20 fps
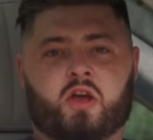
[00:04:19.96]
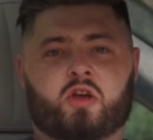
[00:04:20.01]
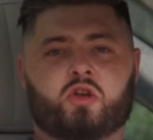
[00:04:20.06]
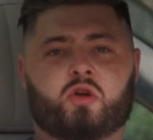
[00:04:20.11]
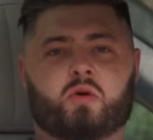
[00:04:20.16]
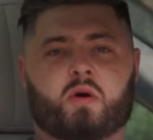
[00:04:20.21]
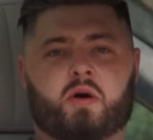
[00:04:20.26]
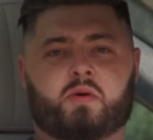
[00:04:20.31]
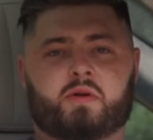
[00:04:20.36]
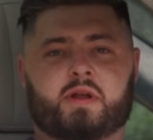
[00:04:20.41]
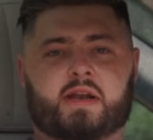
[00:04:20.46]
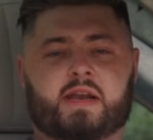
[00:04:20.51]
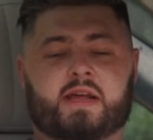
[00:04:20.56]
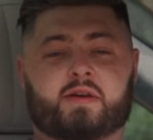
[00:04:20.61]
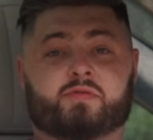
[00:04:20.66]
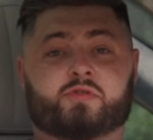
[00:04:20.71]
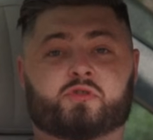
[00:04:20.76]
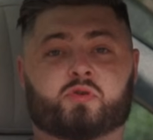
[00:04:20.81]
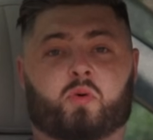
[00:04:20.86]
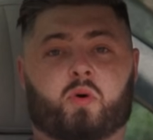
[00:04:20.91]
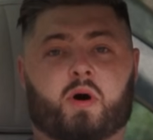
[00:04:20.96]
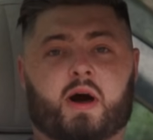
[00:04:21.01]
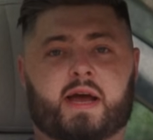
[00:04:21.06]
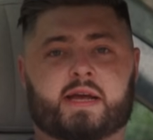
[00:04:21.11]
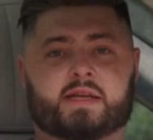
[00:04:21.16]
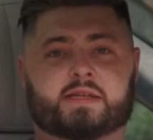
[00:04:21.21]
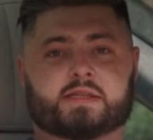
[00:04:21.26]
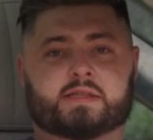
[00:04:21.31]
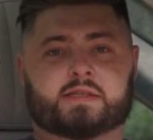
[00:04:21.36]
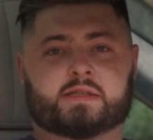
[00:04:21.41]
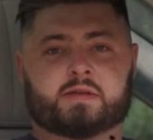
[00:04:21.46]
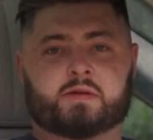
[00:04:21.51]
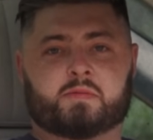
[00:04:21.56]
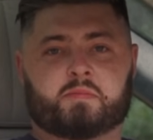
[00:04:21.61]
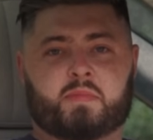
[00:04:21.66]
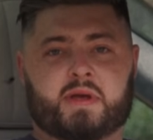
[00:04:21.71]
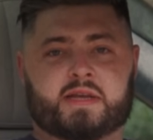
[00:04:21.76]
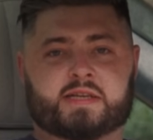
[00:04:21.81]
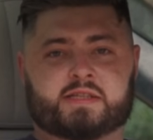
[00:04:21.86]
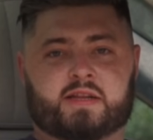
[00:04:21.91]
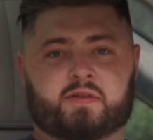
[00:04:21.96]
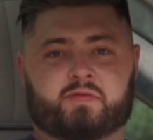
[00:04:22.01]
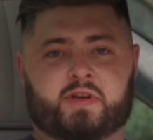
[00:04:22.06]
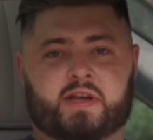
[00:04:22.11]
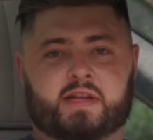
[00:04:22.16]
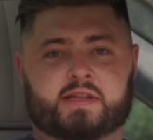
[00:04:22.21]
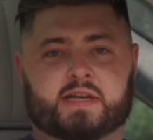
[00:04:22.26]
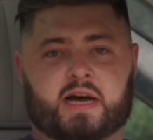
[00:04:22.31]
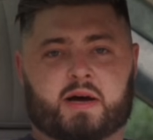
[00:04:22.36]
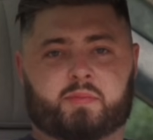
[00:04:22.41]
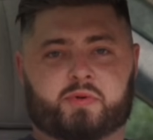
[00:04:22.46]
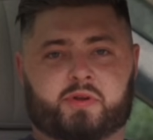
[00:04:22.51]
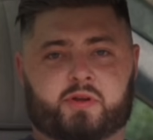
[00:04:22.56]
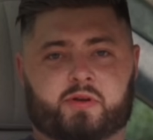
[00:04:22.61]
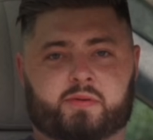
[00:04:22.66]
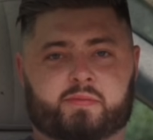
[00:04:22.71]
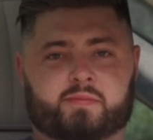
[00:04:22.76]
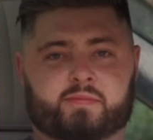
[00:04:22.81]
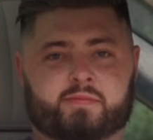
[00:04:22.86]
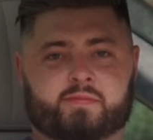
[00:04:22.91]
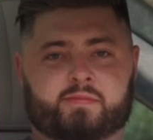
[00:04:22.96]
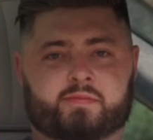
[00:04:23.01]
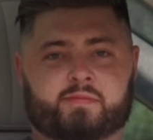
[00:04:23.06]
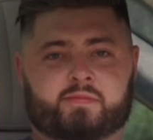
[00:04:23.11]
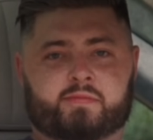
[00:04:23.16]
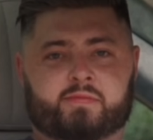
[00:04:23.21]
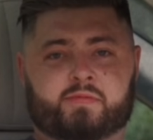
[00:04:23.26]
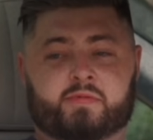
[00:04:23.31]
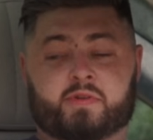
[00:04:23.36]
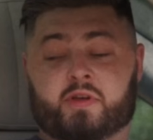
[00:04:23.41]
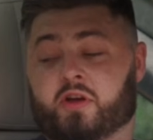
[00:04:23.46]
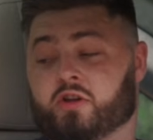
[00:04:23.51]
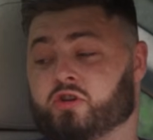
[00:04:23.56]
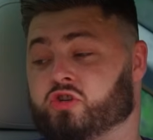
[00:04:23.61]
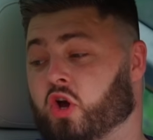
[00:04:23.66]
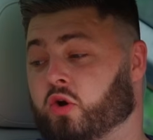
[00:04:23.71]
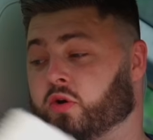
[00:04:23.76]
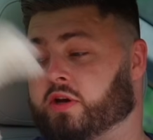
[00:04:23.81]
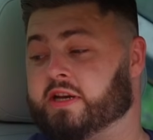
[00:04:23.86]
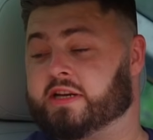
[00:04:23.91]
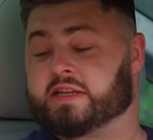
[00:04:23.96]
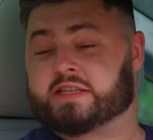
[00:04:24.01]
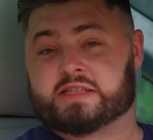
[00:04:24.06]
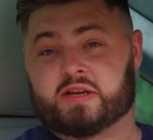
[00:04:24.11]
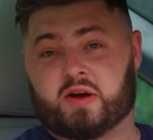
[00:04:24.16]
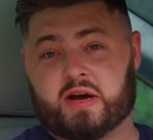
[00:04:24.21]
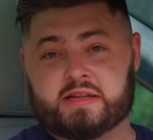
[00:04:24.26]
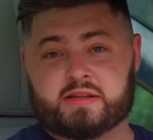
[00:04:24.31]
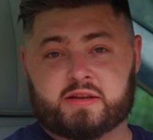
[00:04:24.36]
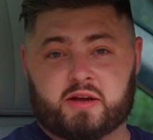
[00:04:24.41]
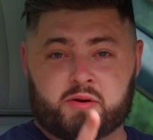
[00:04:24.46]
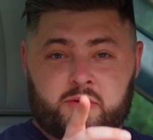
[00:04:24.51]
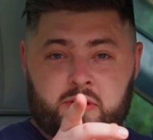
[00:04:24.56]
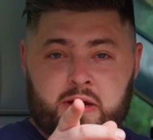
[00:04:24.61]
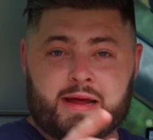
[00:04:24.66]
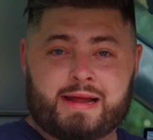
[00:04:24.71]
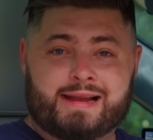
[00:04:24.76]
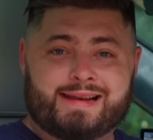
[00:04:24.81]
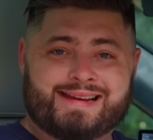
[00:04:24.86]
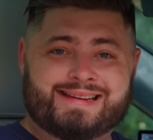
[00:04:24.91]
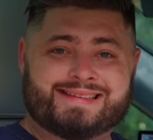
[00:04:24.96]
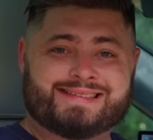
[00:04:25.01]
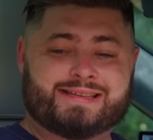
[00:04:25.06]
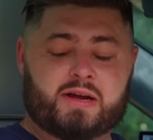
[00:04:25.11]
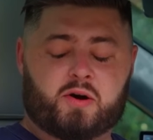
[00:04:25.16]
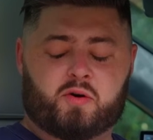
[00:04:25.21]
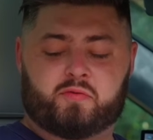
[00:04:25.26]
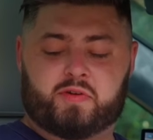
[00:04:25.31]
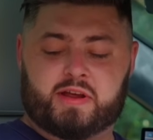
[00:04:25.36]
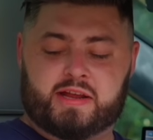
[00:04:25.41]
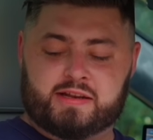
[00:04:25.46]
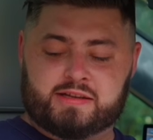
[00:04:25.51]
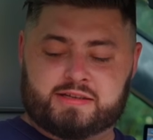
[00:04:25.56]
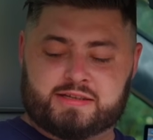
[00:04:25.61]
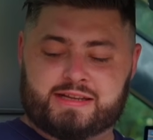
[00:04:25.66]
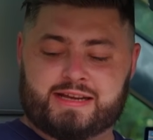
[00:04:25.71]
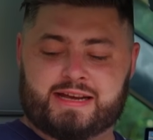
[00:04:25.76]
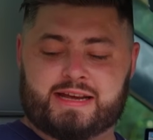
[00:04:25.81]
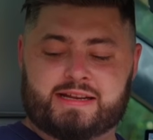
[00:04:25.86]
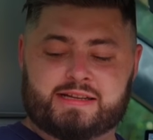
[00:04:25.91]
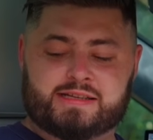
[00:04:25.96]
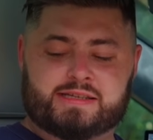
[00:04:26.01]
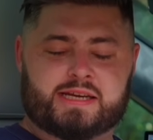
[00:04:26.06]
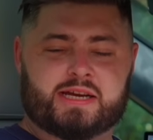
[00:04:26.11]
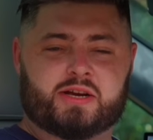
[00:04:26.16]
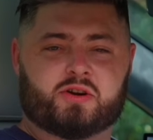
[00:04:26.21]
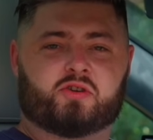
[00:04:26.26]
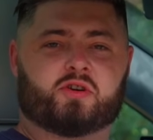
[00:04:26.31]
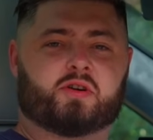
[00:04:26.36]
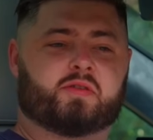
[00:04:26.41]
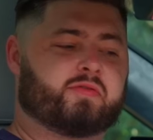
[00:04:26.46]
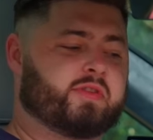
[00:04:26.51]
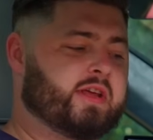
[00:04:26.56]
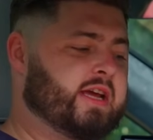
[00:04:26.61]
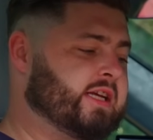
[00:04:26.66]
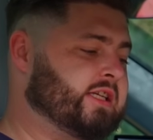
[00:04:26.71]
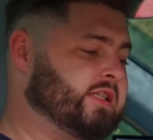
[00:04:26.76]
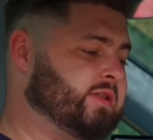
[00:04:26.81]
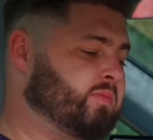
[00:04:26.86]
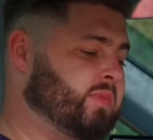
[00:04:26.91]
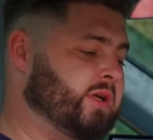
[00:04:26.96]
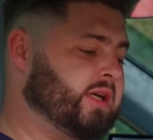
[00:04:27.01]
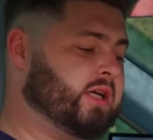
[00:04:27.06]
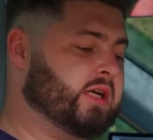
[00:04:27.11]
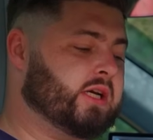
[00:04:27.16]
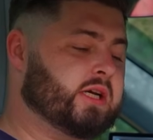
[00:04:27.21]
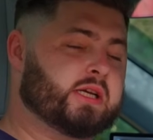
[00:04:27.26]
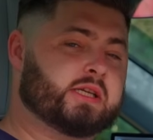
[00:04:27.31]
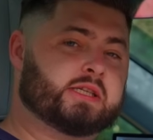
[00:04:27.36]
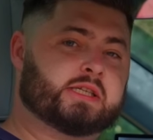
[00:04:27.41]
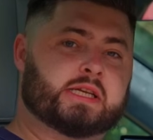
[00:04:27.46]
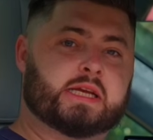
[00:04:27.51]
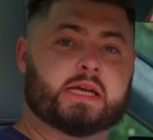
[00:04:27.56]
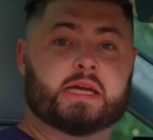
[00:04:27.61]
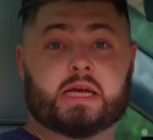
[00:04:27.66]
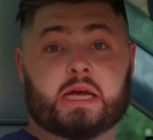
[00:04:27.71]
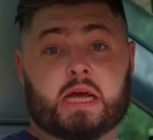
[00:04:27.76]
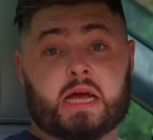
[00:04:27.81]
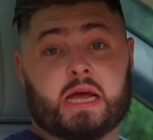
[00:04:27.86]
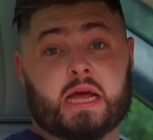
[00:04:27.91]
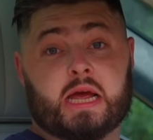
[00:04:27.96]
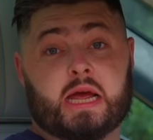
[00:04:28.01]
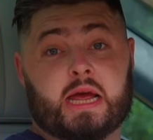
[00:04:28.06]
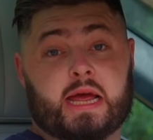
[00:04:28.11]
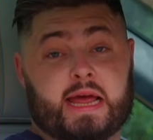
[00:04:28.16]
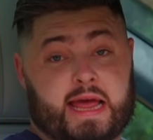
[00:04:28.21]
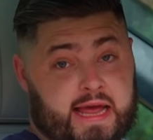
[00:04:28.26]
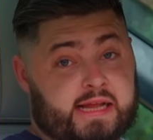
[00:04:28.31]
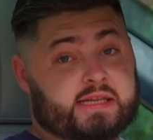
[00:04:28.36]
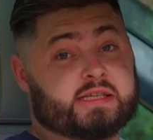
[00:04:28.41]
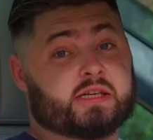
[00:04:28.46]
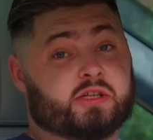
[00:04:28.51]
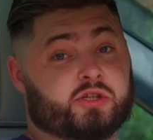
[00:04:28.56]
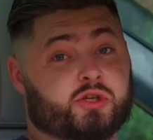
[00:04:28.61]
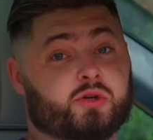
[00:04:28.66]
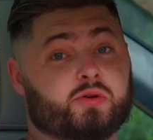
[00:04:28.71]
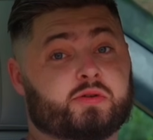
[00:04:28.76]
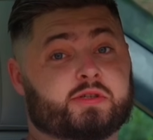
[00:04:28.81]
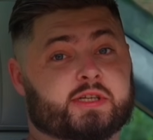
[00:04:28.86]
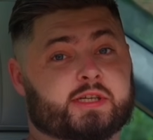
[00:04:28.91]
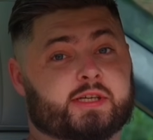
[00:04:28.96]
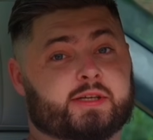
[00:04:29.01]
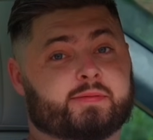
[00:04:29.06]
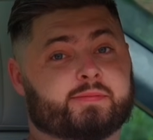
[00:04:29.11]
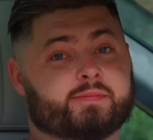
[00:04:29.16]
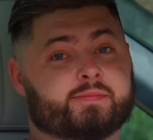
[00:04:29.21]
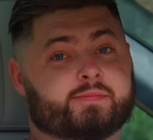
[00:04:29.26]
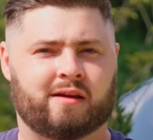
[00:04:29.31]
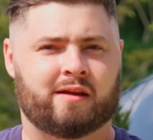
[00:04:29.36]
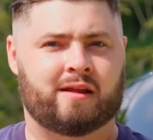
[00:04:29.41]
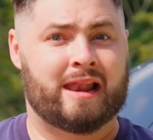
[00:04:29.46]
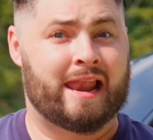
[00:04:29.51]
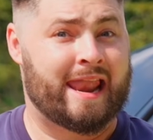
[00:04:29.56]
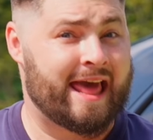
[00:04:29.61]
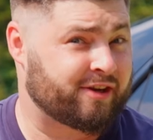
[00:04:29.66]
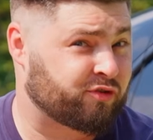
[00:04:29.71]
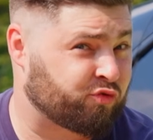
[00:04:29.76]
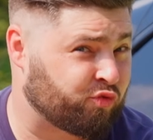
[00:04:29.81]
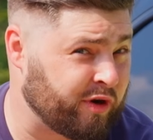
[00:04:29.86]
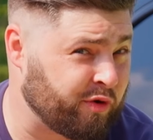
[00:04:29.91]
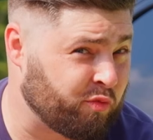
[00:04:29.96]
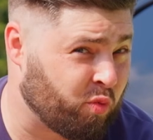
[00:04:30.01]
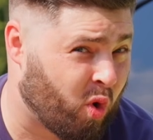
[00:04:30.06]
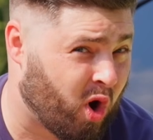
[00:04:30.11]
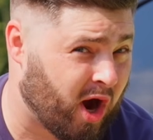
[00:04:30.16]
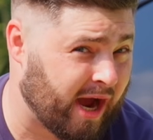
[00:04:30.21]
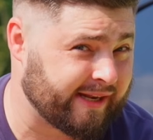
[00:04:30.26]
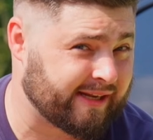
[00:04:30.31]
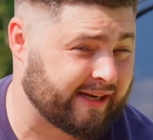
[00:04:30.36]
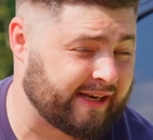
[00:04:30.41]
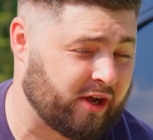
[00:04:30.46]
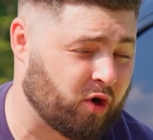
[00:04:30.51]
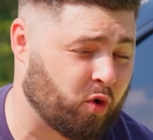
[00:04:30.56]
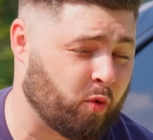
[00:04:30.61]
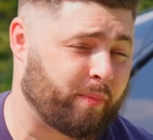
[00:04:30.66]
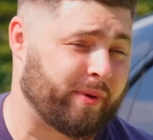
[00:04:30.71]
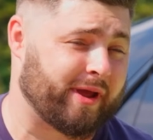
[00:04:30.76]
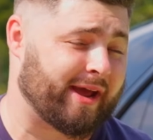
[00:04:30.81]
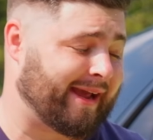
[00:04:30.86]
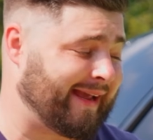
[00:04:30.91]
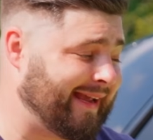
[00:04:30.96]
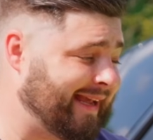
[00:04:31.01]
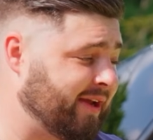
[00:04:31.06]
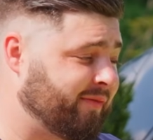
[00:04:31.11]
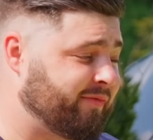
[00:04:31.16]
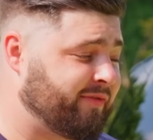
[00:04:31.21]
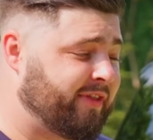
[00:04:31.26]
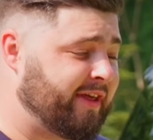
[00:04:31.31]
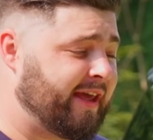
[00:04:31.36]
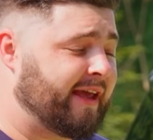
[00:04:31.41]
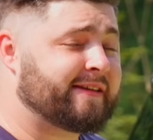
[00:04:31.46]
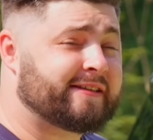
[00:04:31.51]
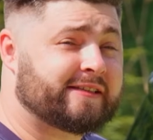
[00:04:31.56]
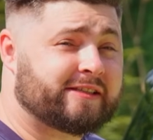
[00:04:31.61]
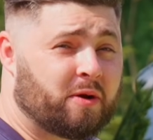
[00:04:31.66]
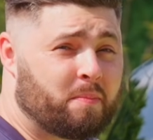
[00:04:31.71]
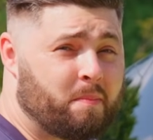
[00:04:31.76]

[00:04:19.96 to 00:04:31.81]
You only live twice, Mr. VW. Joking aside though, let's delve into the interior of this because it's a doozy. Let's rewind a little bit and give this the